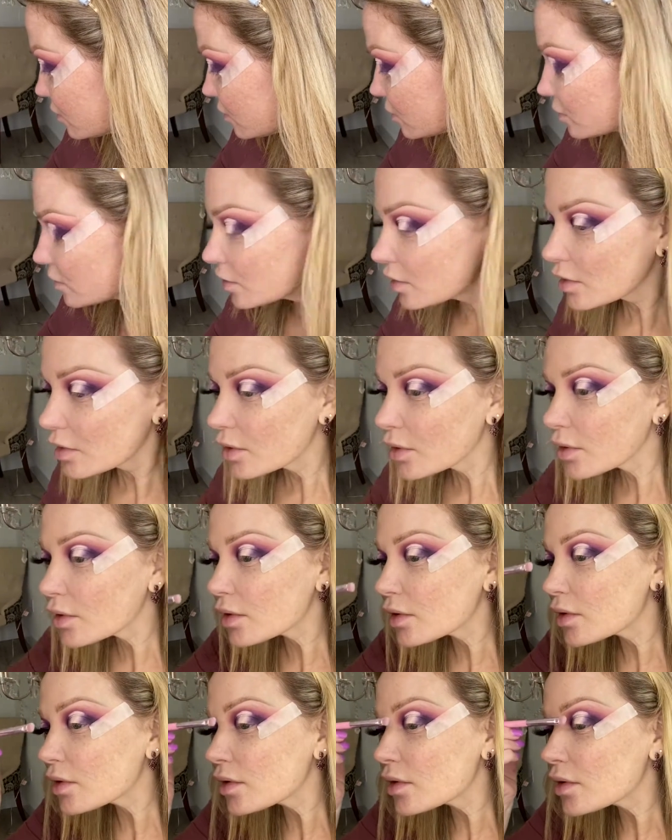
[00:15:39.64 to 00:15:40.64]

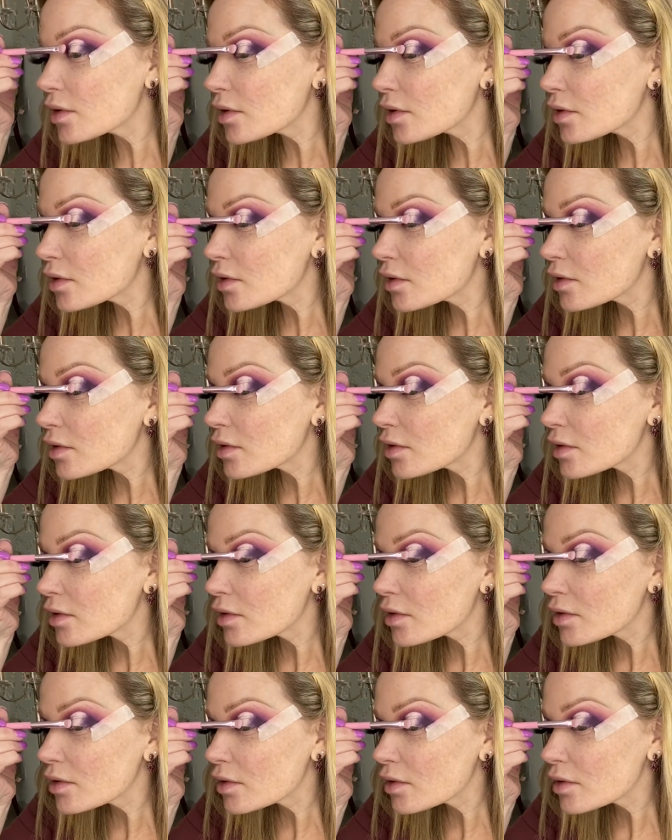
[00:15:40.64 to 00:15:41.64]

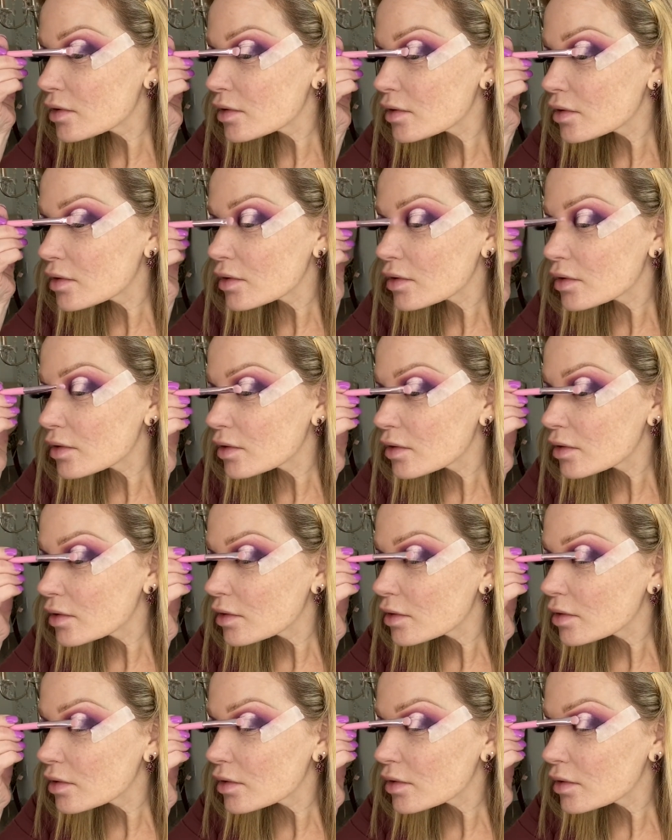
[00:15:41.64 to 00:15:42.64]

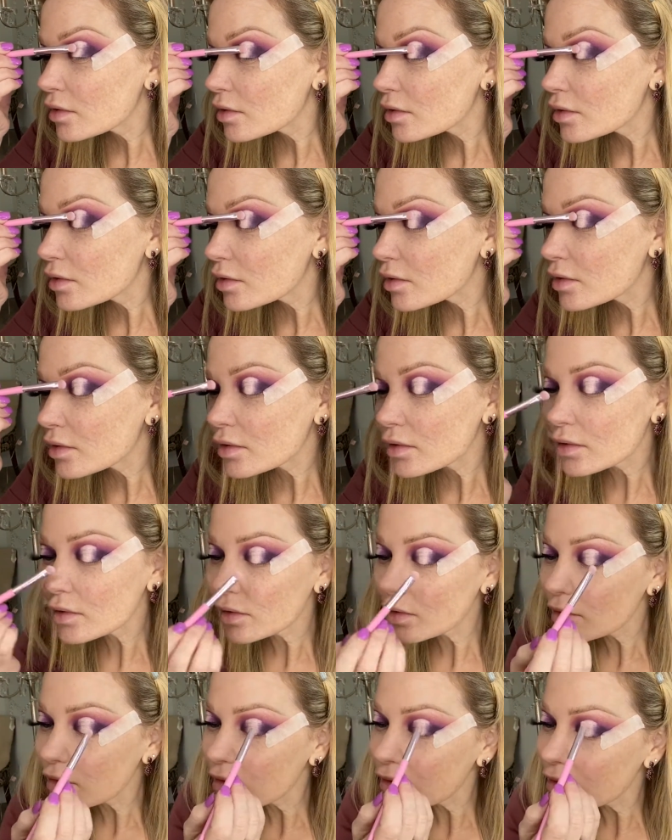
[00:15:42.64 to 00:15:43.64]

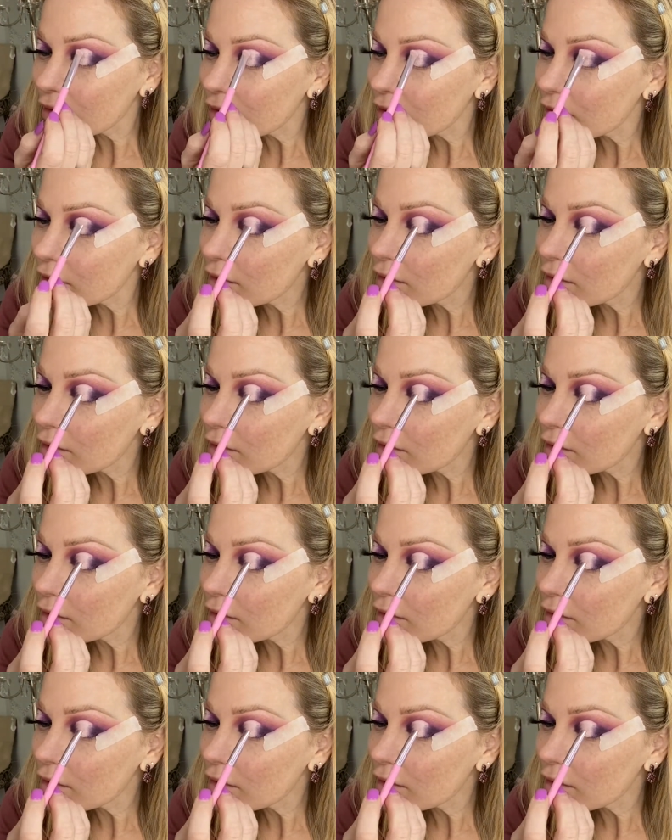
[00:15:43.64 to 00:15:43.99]
Nobody speaks.